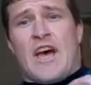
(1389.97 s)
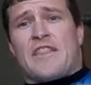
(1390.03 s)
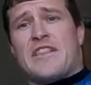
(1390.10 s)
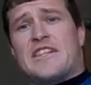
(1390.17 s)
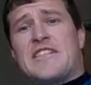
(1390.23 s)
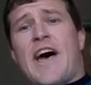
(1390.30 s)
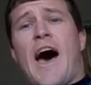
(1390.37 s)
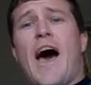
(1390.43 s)
the
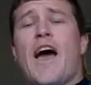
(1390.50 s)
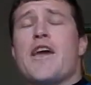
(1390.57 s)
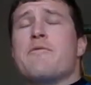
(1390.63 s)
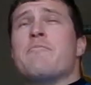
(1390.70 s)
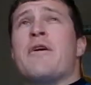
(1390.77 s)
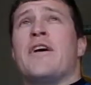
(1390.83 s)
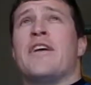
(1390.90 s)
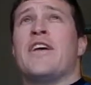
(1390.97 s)

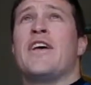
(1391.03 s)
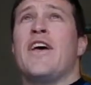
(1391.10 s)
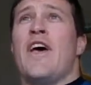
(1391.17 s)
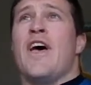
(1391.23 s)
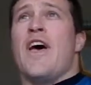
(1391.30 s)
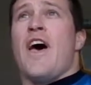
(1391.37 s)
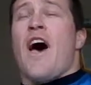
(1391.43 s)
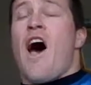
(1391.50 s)
time
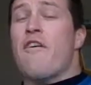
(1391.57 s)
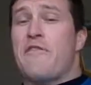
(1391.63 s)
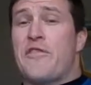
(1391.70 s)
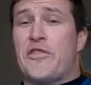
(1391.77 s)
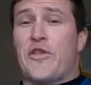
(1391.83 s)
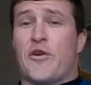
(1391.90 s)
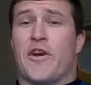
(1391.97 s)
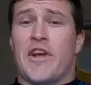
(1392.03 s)

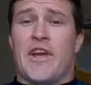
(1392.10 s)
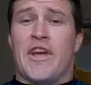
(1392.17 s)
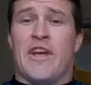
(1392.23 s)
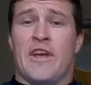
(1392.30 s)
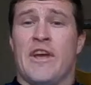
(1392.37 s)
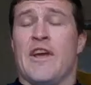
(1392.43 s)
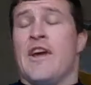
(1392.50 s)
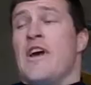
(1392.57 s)
of 30
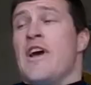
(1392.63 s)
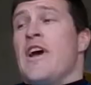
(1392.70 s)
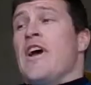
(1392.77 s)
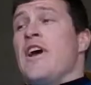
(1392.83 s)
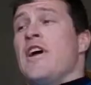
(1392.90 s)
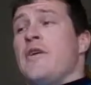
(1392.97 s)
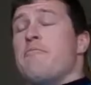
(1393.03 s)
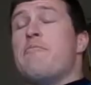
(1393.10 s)

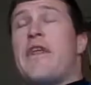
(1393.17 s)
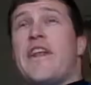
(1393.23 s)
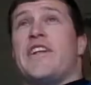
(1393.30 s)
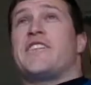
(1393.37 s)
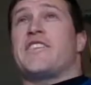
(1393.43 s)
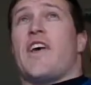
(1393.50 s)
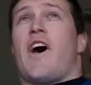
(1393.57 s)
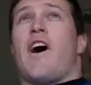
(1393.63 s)

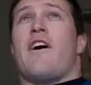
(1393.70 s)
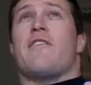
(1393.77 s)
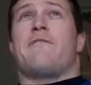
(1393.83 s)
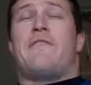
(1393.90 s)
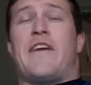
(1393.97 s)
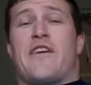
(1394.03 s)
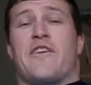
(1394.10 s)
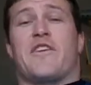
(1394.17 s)
minutes of
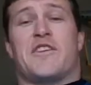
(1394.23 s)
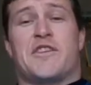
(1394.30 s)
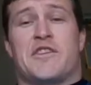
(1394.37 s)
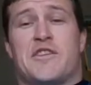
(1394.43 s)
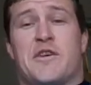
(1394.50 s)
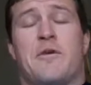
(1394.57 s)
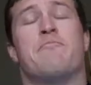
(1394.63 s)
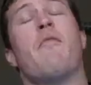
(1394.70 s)

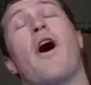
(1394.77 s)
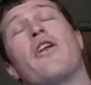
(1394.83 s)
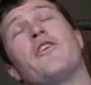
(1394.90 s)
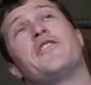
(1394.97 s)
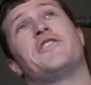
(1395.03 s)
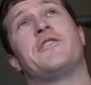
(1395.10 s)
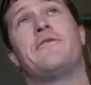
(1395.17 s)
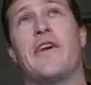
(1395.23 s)
vigorous,
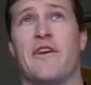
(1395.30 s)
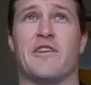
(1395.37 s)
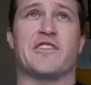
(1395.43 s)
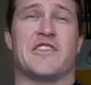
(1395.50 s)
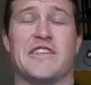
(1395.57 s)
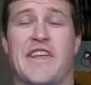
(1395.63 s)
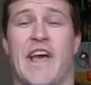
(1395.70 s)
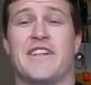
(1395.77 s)
moderate to
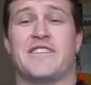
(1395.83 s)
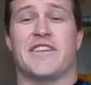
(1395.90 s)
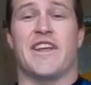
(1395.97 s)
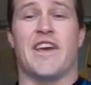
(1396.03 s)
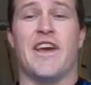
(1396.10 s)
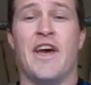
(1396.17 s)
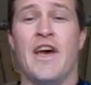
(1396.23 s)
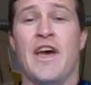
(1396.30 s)
vigorous
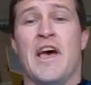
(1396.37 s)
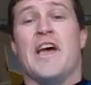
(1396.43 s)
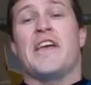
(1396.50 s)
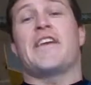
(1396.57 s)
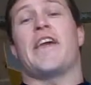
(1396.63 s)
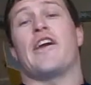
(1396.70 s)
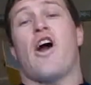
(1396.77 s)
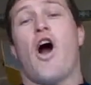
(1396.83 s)
intensity.
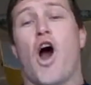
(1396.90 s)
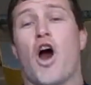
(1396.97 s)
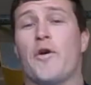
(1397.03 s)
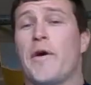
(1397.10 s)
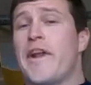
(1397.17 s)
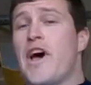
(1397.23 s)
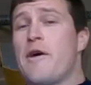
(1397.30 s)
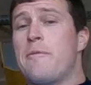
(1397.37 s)
Get your heart
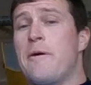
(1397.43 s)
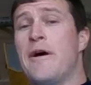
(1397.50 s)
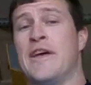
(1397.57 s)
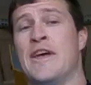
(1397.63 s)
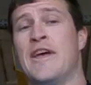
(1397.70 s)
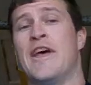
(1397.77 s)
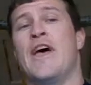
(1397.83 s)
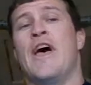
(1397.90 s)
rate up,
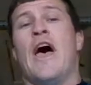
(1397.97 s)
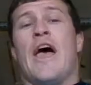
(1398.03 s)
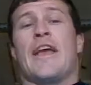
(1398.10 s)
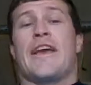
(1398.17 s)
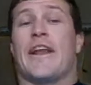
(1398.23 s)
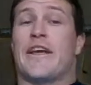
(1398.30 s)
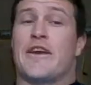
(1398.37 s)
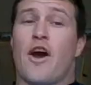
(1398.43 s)

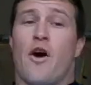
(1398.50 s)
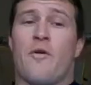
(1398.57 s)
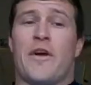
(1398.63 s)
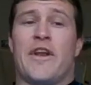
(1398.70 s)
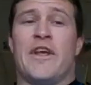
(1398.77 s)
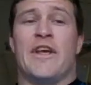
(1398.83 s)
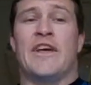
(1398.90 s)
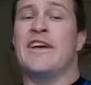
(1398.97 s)
get it
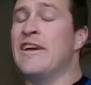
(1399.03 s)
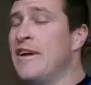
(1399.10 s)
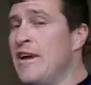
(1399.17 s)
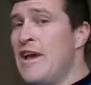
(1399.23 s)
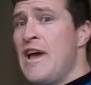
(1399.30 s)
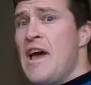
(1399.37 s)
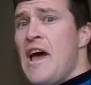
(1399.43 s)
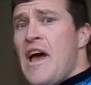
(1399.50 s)
going.
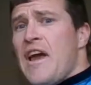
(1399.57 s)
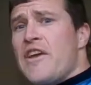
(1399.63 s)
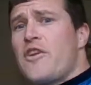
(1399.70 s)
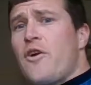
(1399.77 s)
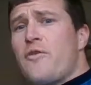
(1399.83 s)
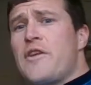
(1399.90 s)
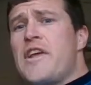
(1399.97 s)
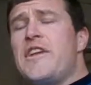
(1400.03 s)
You
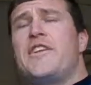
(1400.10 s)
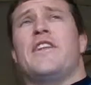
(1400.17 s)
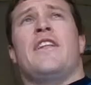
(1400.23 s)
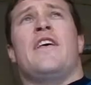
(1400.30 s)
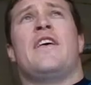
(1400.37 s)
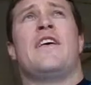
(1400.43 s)
don't need